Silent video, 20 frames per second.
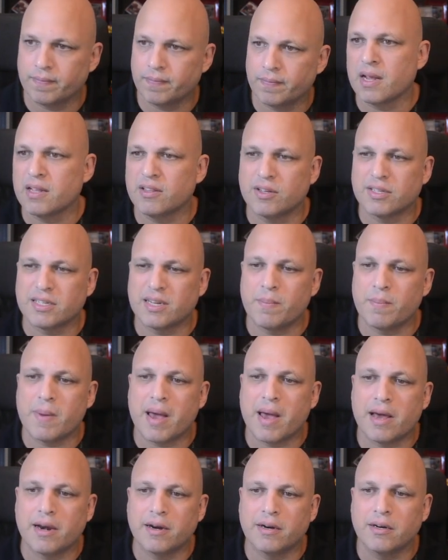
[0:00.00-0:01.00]
Doesn't
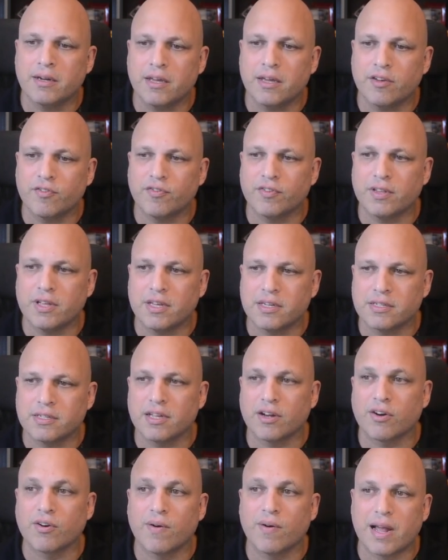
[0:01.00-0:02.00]
matter if this is the
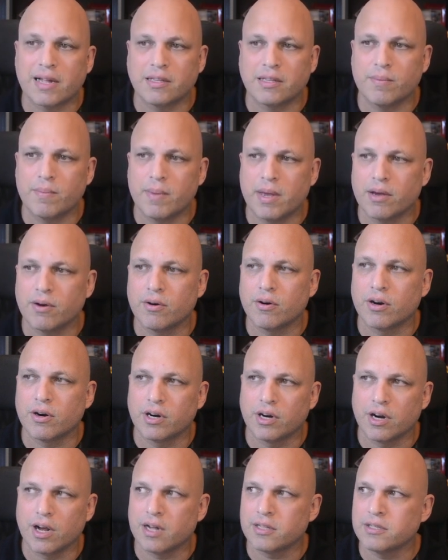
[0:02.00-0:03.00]
correct email or
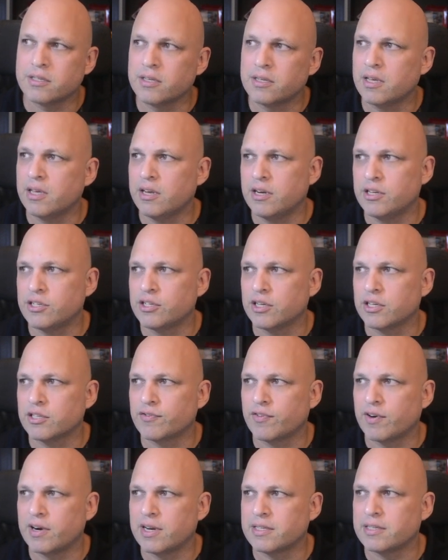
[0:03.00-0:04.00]
not. It is just
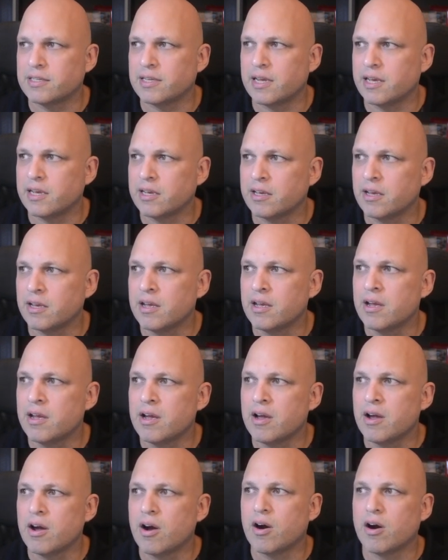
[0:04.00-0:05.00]
for the sake
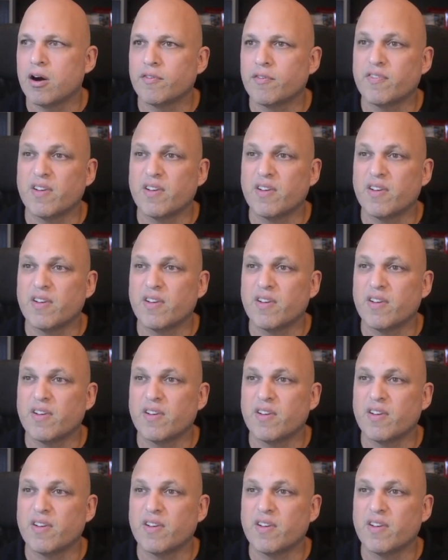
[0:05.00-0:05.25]
of